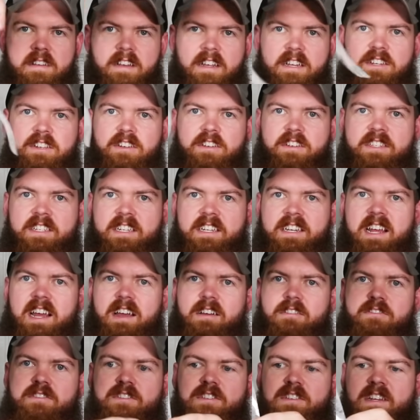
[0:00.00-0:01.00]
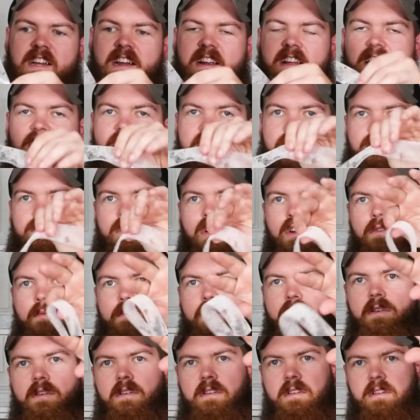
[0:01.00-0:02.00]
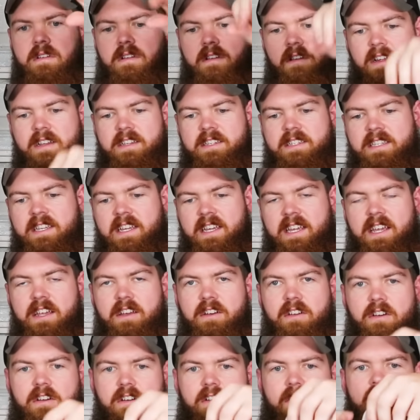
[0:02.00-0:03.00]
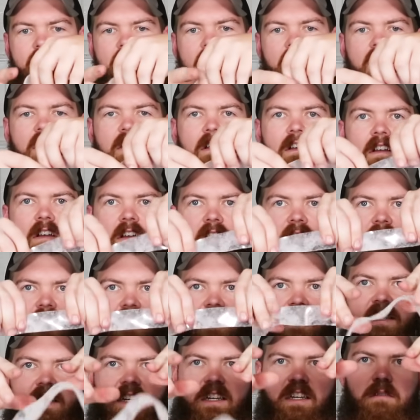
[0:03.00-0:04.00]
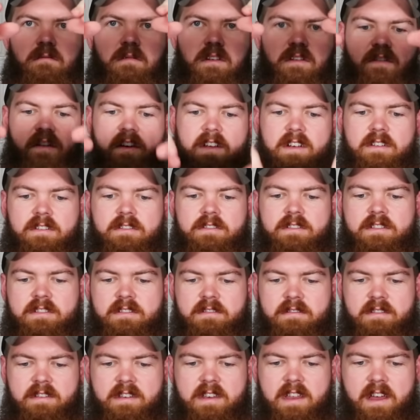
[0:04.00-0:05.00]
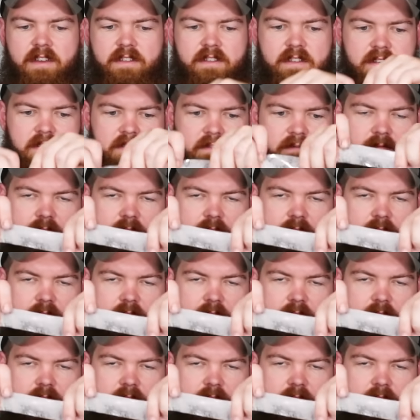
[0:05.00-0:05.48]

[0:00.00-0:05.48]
And as you can see now, it's just kind of like a rope. Not sticky at all. Not sticking to my fingers. Nothing.